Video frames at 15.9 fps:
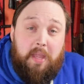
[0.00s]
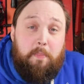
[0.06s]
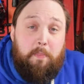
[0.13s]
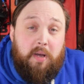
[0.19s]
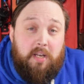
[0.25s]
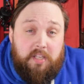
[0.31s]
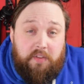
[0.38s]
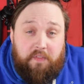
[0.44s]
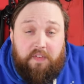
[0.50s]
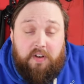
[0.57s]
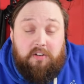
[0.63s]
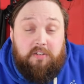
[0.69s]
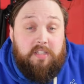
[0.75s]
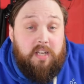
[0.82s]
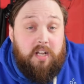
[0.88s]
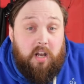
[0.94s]
But as far
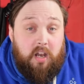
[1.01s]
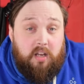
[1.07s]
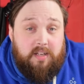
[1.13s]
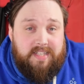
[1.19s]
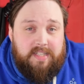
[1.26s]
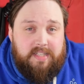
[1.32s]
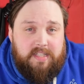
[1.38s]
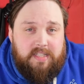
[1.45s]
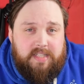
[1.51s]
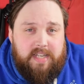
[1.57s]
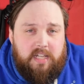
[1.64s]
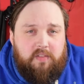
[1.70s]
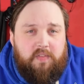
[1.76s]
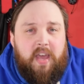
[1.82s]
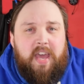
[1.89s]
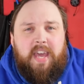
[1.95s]
as the glass
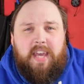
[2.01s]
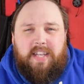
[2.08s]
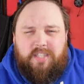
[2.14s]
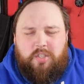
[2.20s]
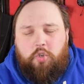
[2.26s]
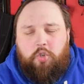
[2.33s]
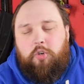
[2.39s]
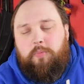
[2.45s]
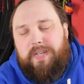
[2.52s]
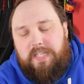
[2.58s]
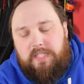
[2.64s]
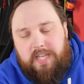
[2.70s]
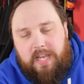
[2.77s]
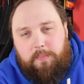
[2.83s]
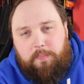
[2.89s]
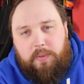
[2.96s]
itself, it's normally
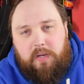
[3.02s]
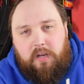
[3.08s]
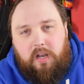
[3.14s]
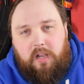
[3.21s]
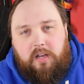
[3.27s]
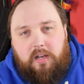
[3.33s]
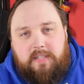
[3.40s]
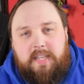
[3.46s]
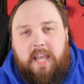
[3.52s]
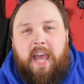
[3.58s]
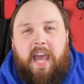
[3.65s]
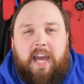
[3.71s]
tempered glass.